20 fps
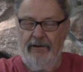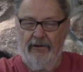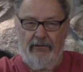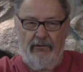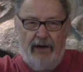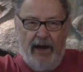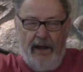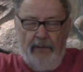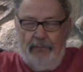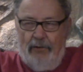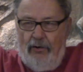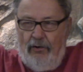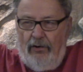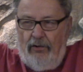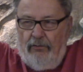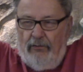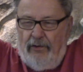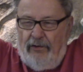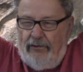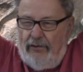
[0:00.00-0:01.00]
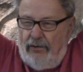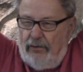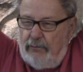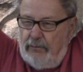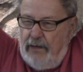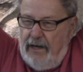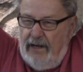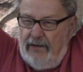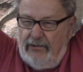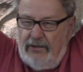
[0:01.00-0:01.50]
grab a whole one of those
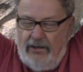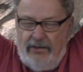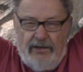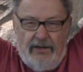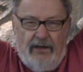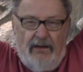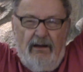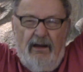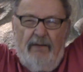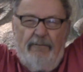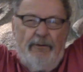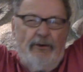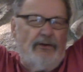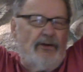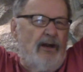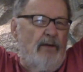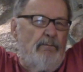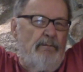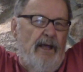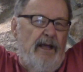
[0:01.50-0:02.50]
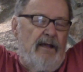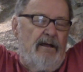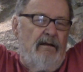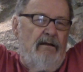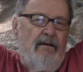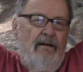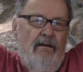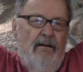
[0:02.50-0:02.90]
branches, and if it's a big